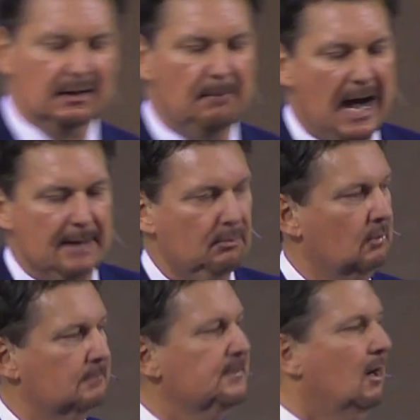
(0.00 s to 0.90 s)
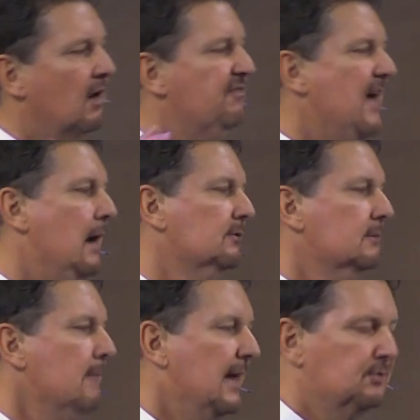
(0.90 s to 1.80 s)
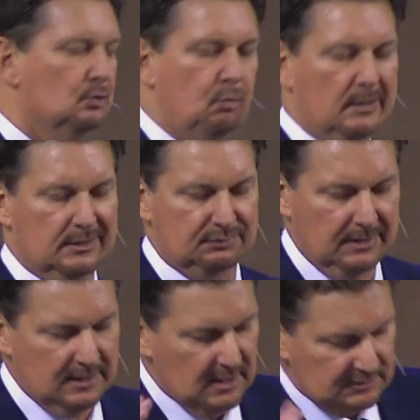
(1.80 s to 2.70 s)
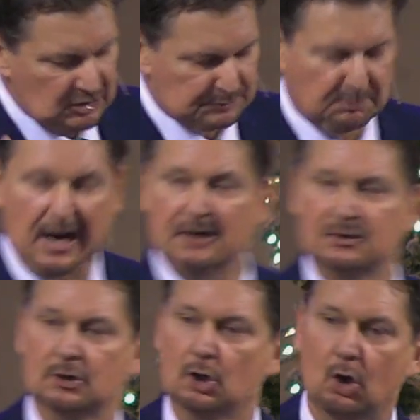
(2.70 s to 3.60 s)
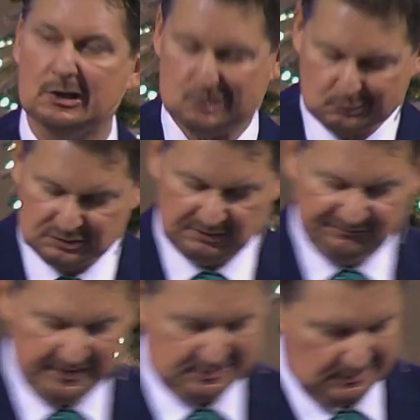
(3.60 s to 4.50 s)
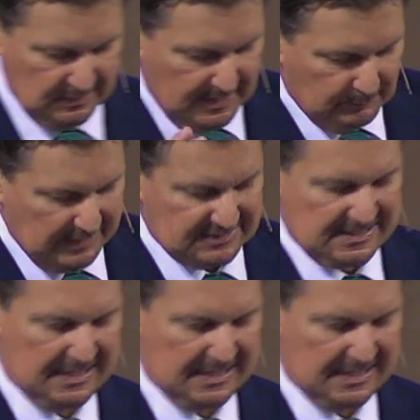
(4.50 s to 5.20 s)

in the Bible are found in Matthew 23, just prior to the Lord's crucifixion, when it